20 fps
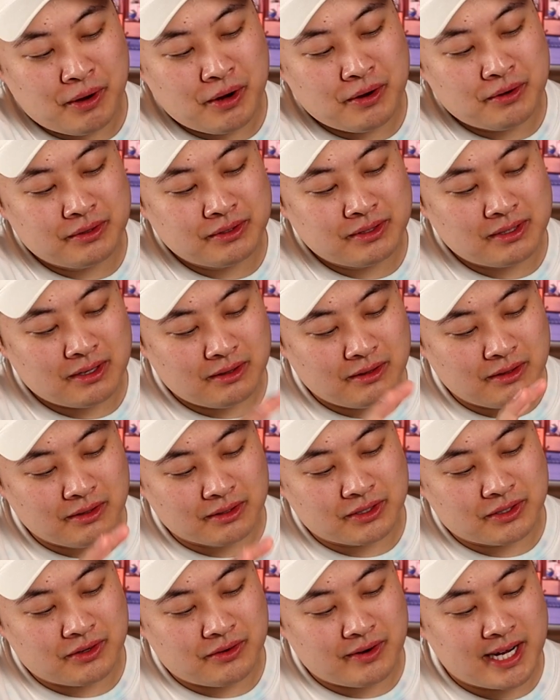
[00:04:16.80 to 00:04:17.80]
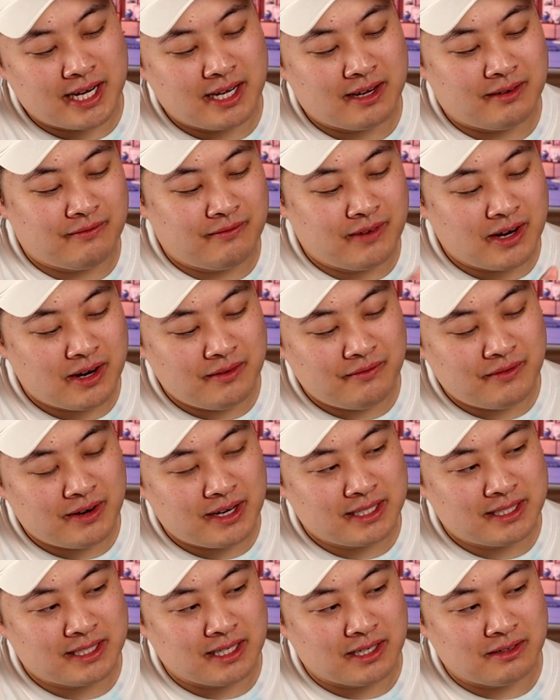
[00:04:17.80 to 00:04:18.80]
pose looks great, very,
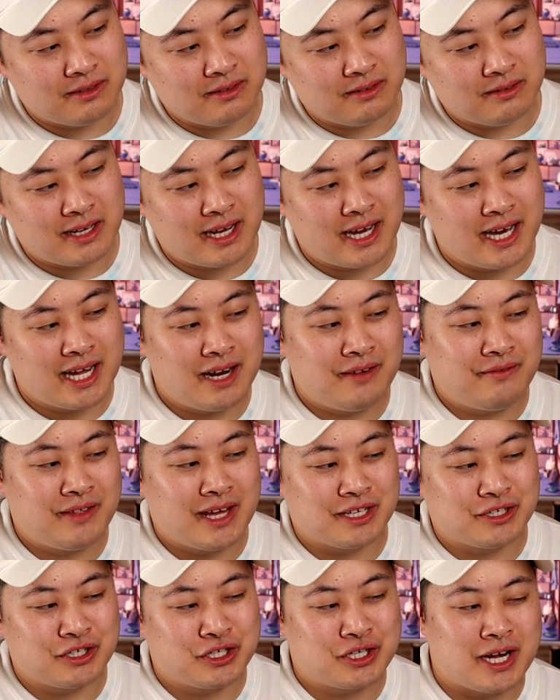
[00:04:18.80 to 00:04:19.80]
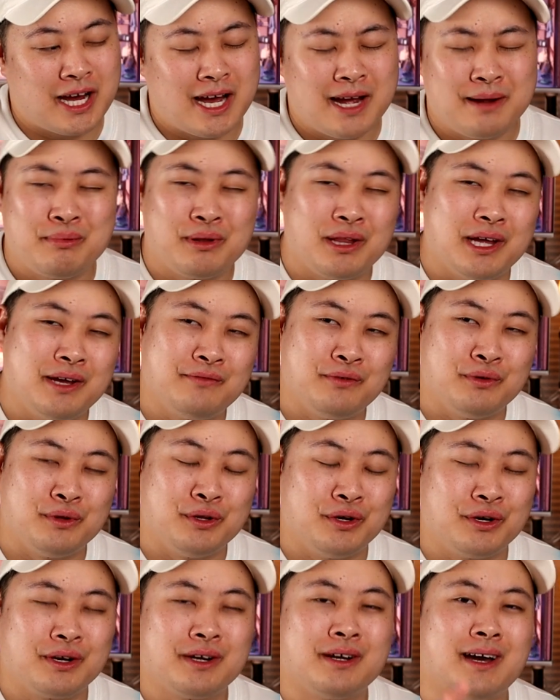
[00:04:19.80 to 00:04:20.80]
very subtle, kind of that shy, playful
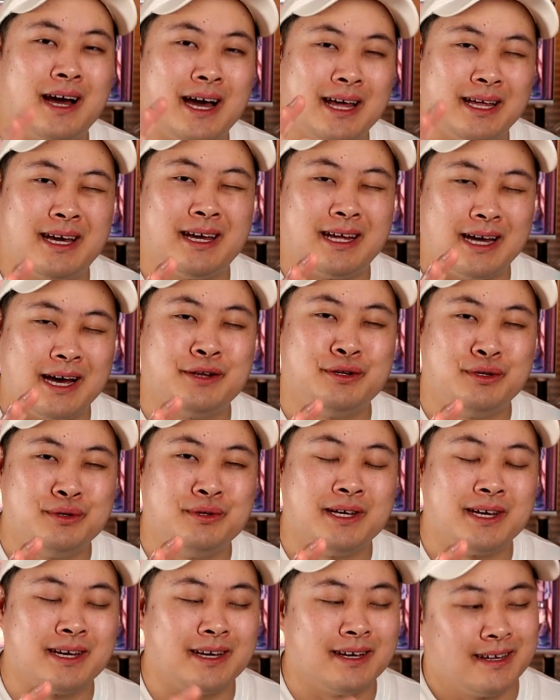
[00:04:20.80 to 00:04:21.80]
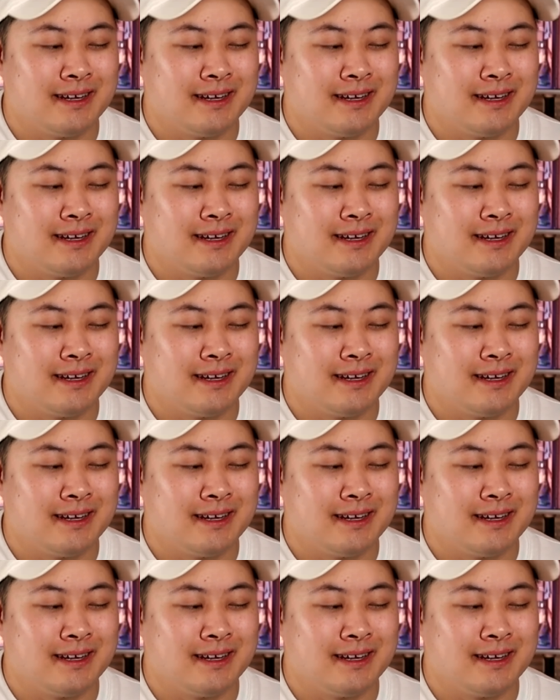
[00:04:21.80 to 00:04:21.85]
look. I do dig